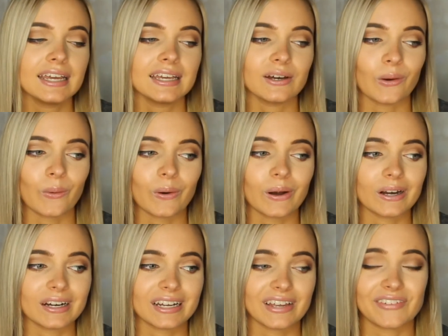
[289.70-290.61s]

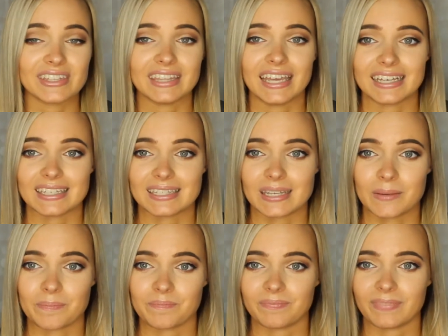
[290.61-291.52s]
or even like
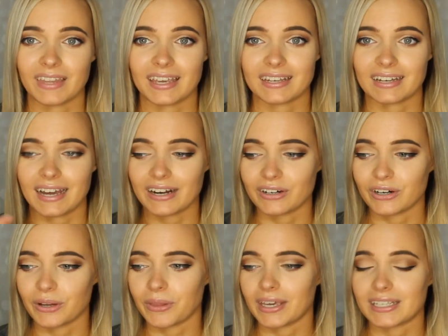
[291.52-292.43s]
some, like, I don't
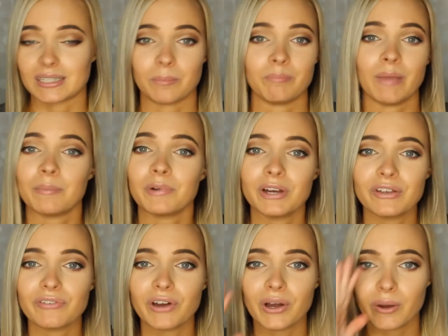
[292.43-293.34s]
know, like some memory
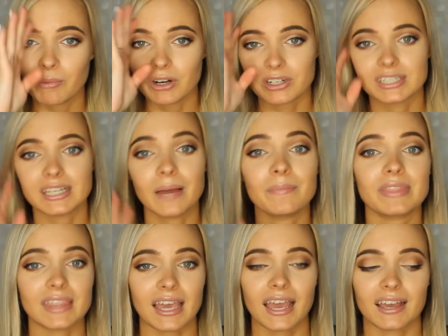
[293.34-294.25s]
foam or
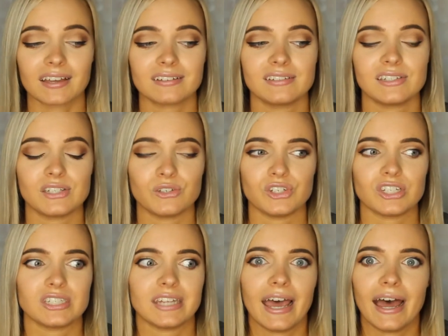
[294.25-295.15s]
something to
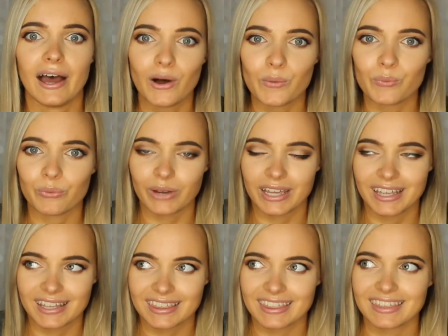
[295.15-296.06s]
just help
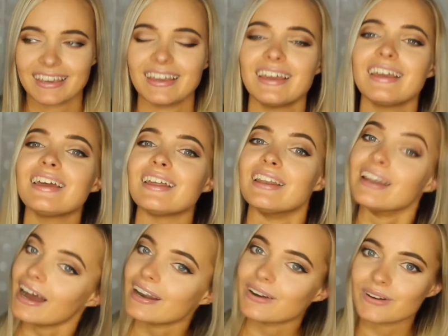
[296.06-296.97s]
with
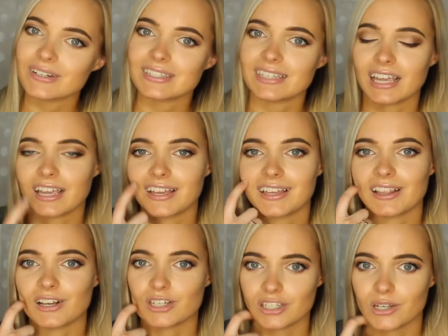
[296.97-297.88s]
not noticing
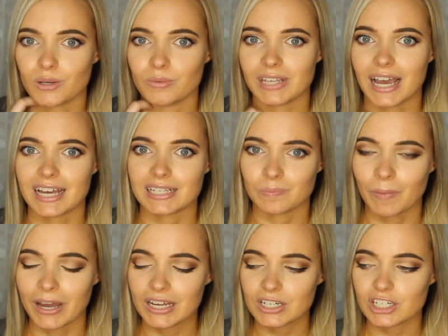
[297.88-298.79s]
the tubes as
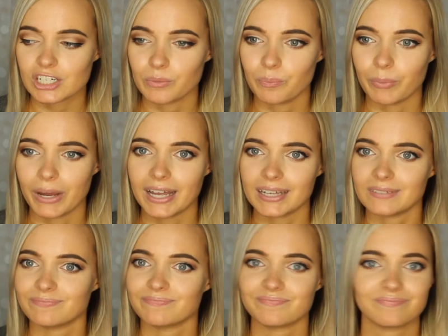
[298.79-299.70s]
much. But
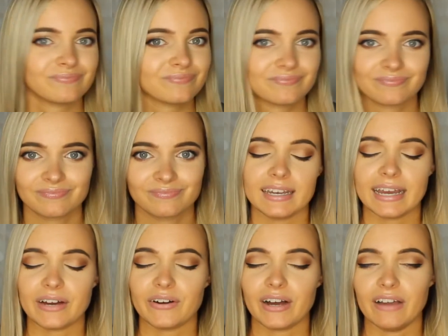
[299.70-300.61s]

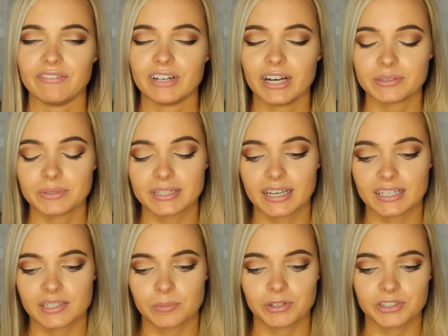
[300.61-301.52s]
Now, I've talked with
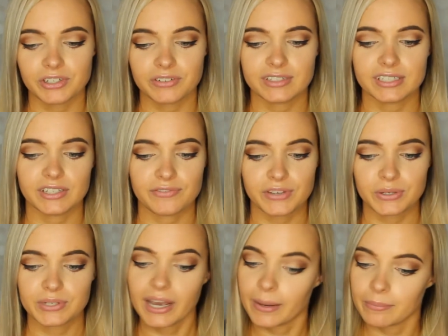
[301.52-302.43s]
customer service a few
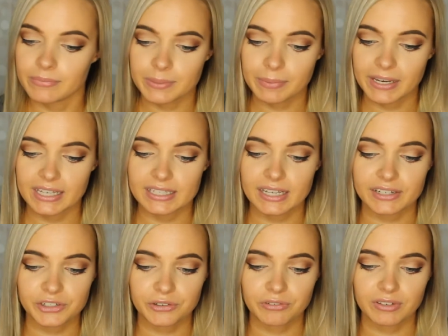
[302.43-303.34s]
times because I
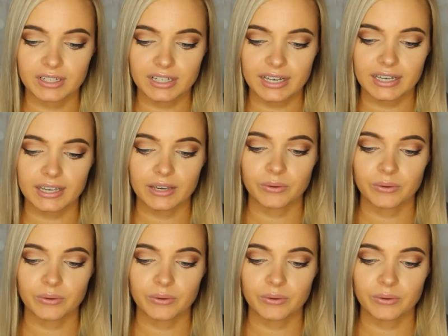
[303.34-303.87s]
do feel like it